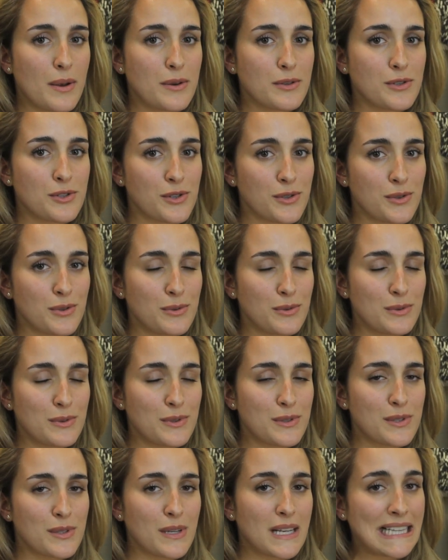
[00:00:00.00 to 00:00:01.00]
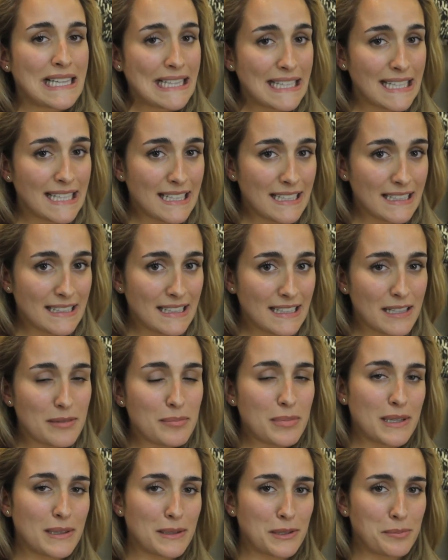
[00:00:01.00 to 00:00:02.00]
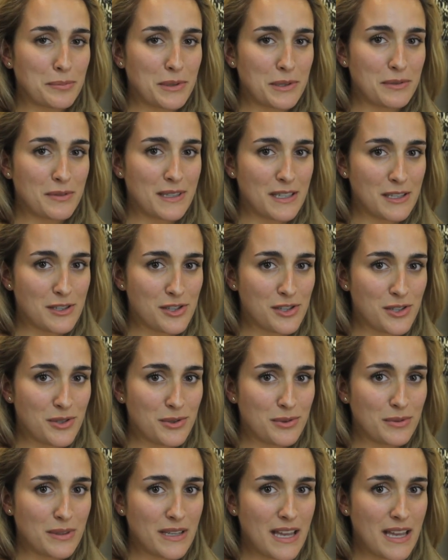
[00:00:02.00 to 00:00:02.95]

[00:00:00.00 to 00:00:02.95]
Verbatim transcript: shoes clean can be a little bit of an issue.